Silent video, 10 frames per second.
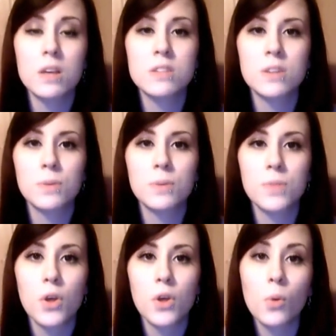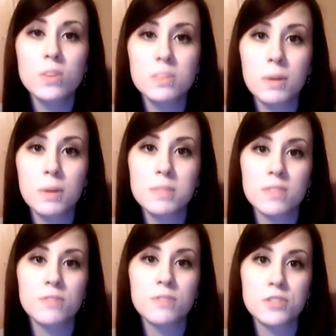So, what's the purpose
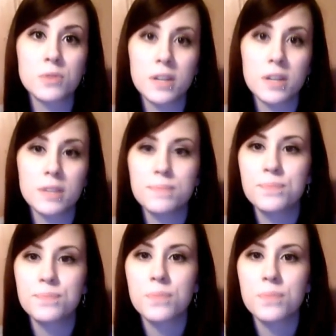of a visual aid?